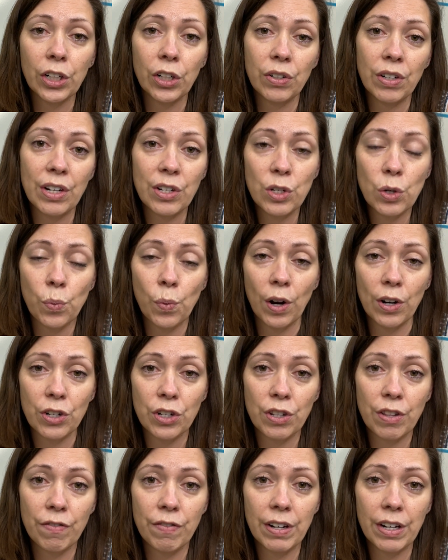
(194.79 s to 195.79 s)
you need to
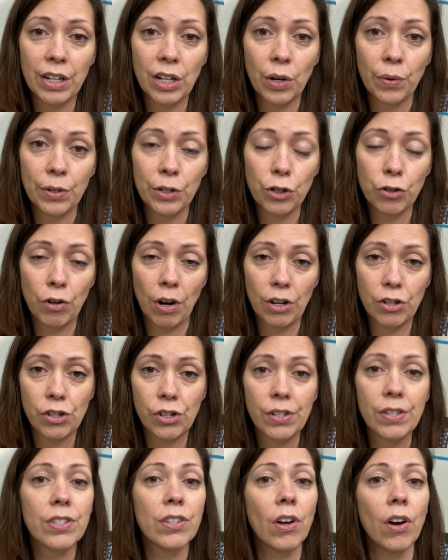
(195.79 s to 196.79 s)
watch the video
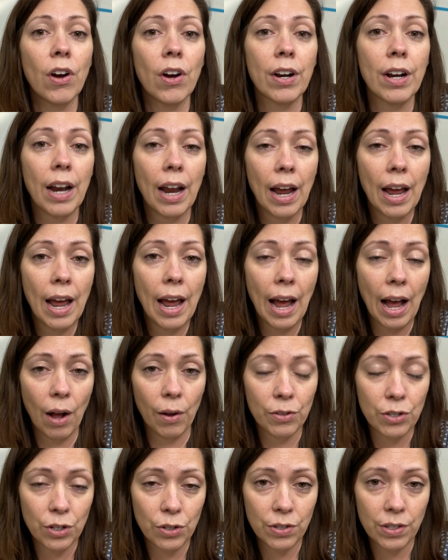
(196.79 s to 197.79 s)
instructions on
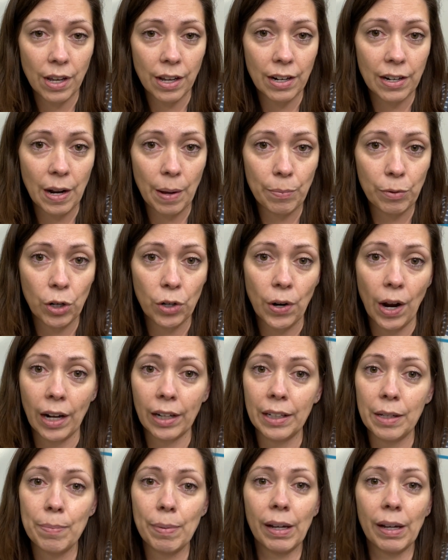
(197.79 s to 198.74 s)
how to set it up correctly,